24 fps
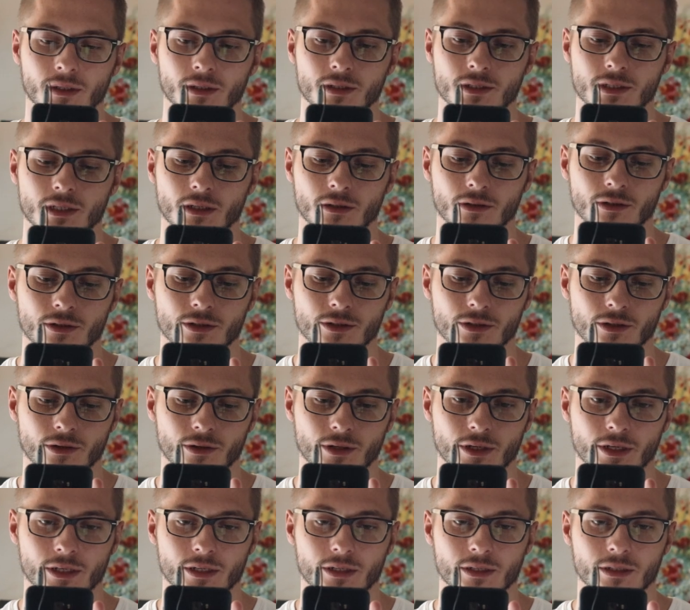So that's
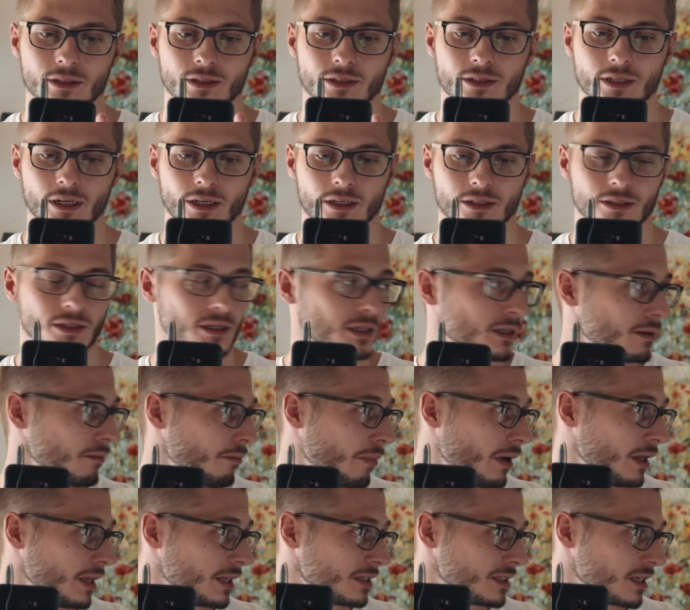okay. Text.
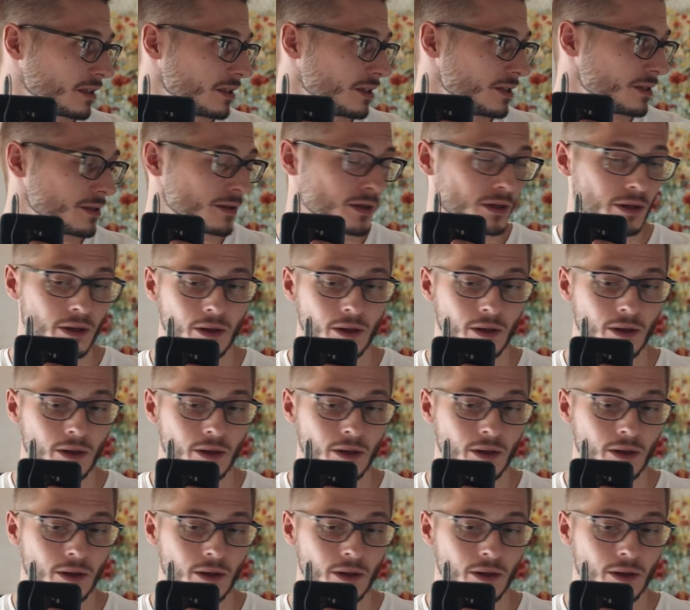Buzz, that means...